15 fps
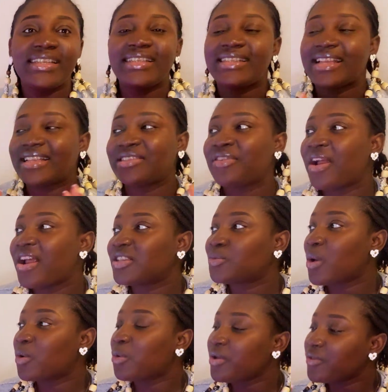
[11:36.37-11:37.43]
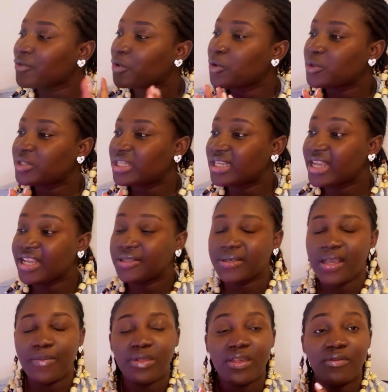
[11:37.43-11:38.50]
as far as we're going to go today. To
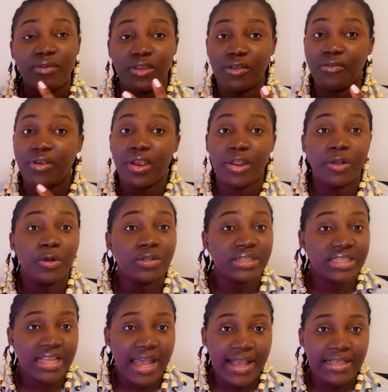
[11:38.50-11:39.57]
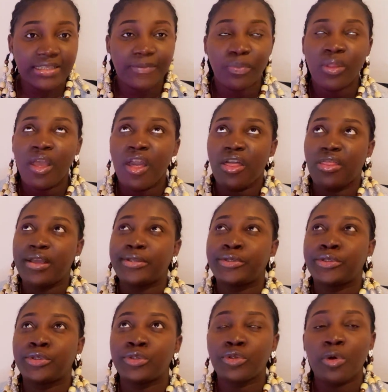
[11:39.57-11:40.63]
keep this video very concise, there's
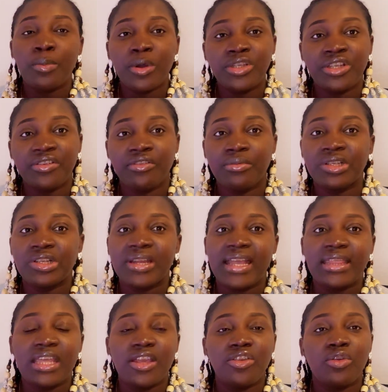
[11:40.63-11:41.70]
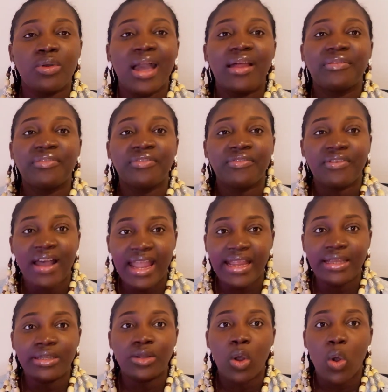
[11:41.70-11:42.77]
so much information I think you can
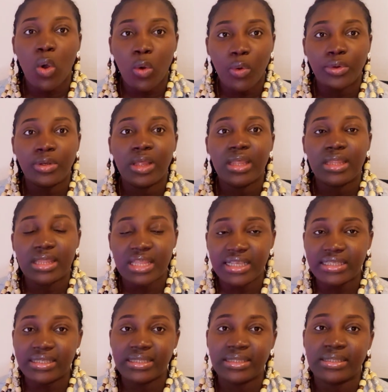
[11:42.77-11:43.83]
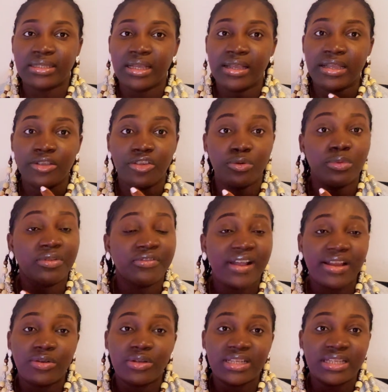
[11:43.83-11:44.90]
find on this. You will
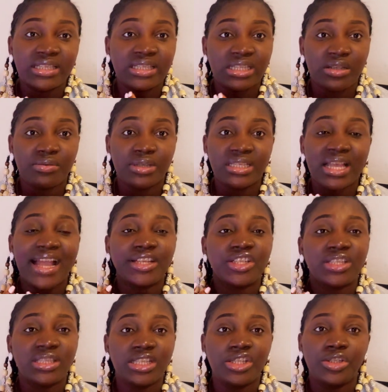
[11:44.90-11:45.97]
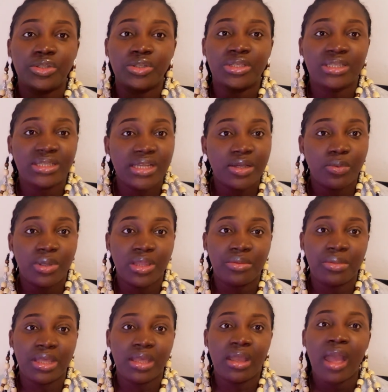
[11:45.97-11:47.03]
find on this series. I just need you to stick with
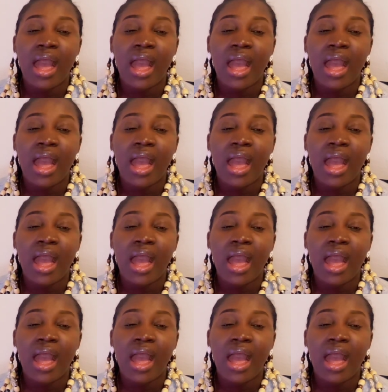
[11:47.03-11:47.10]
me,